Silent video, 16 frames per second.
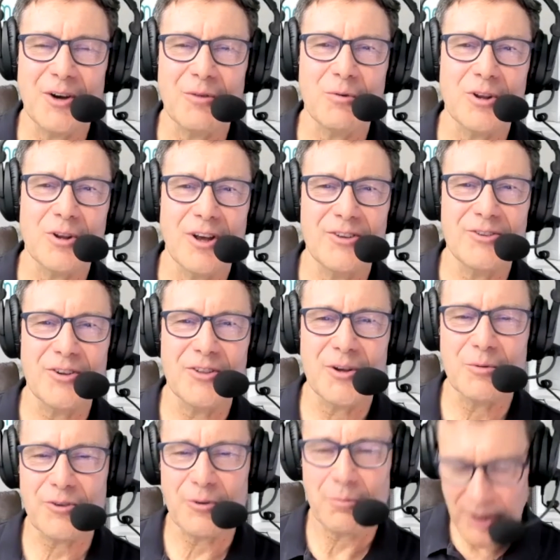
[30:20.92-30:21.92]
I realized that there
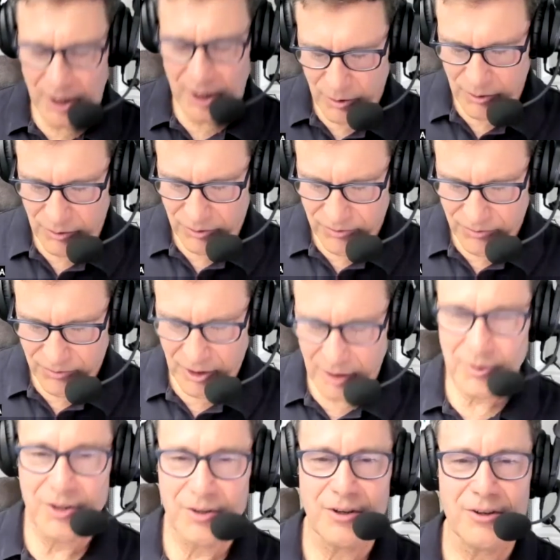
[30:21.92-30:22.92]
was a power that was far
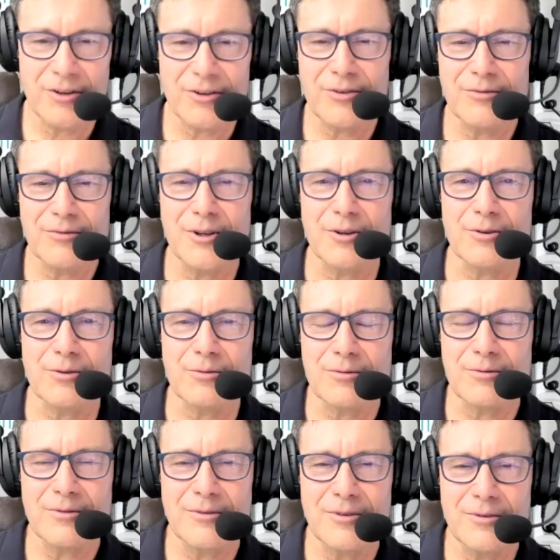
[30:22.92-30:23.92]
beyond,
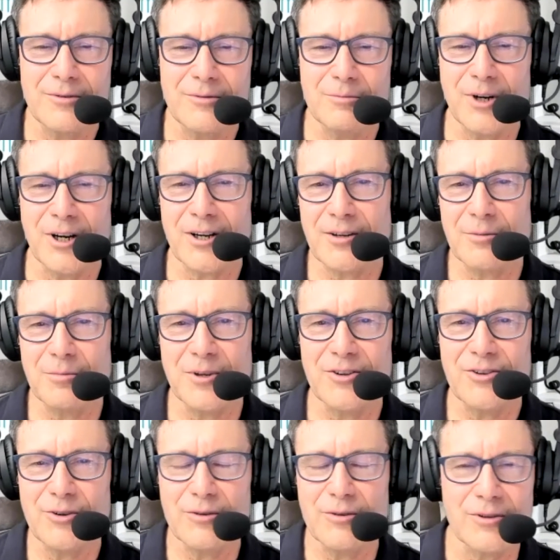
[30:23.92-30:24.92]
Bach,
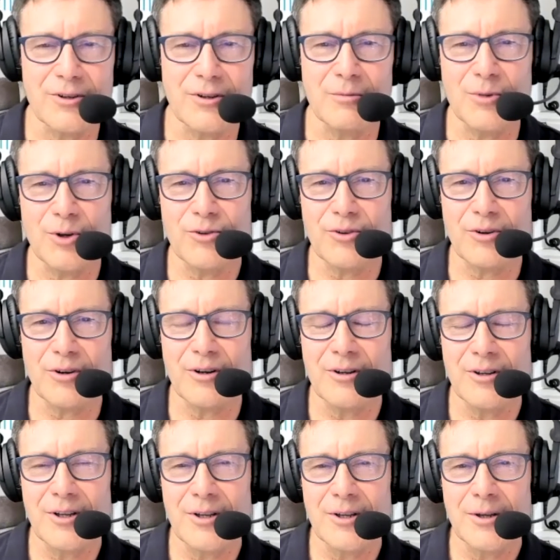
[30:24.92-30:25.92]
Beethoven, and Mozart,
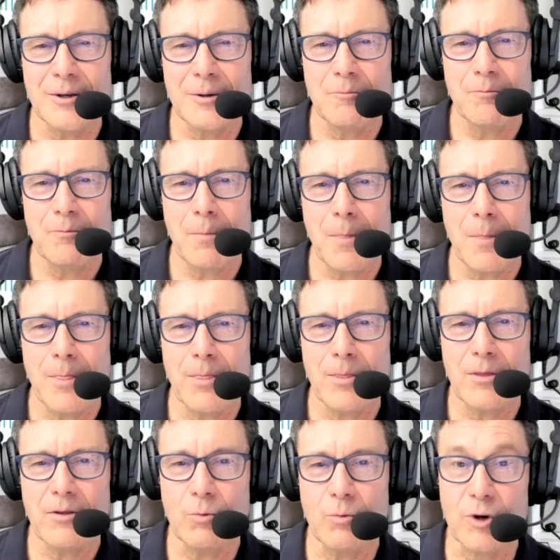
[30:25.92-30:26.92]

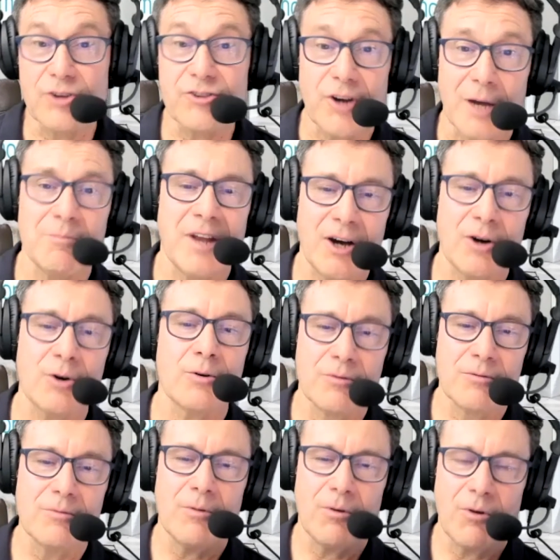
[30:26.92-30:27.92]
which I'm now
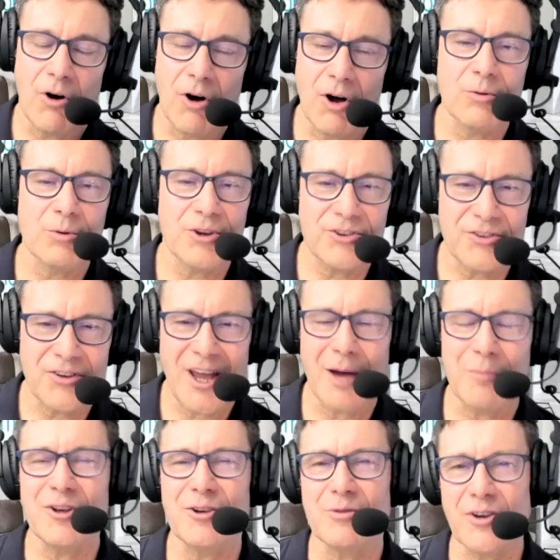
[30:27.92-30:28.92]
always
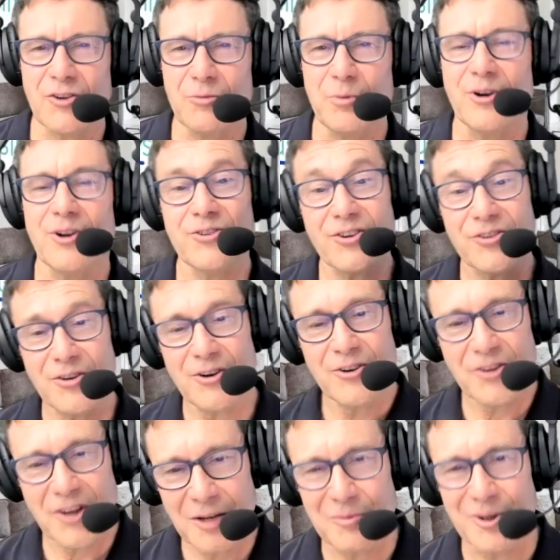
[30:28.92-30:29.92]
happy to experience as
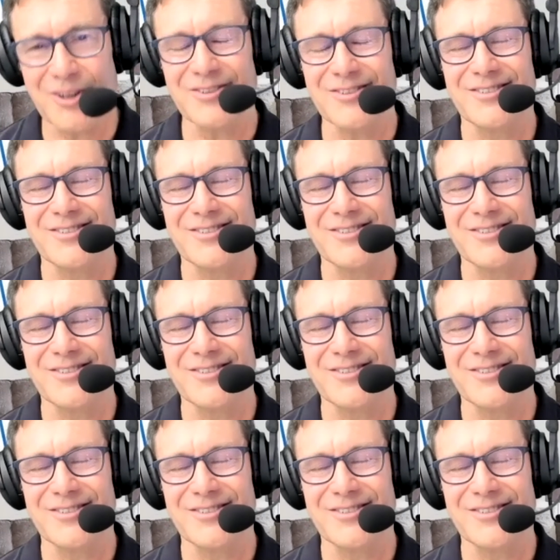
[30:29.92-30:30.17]
entertainment,